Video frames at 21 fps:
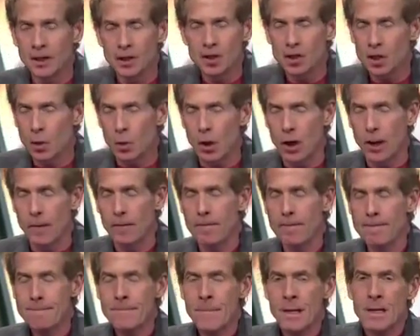He didn't show up.
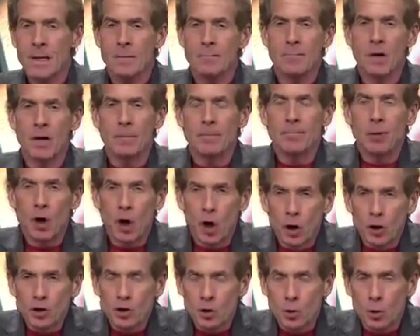But
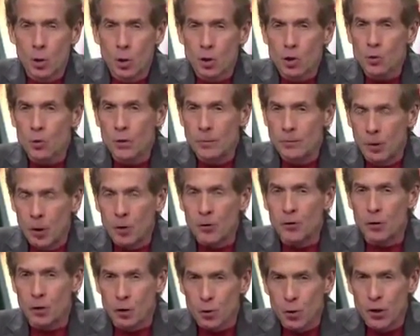Paul George, we
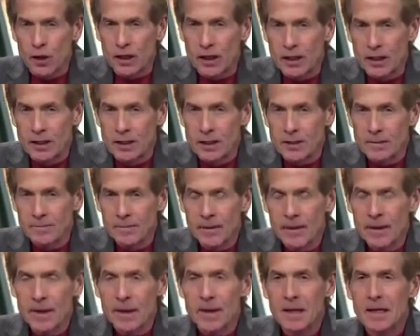both agreed,
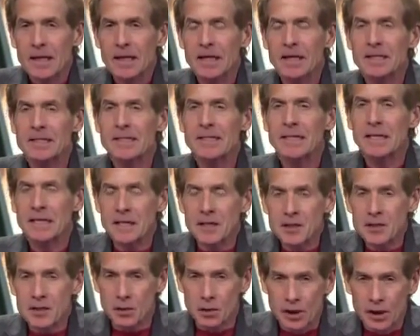is
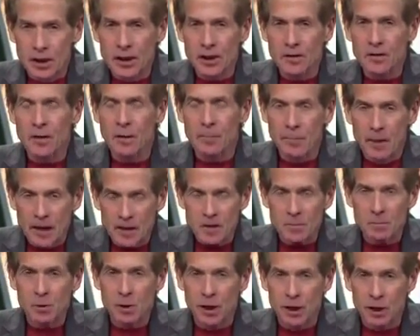easily the
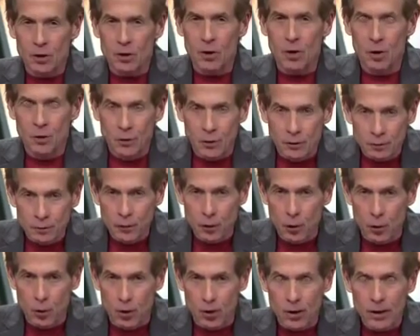best player on the
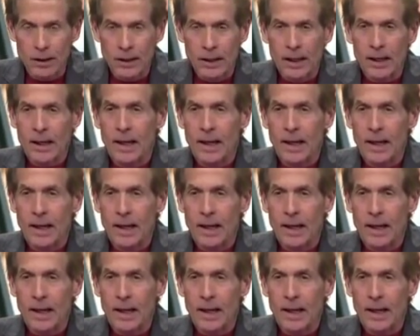floor.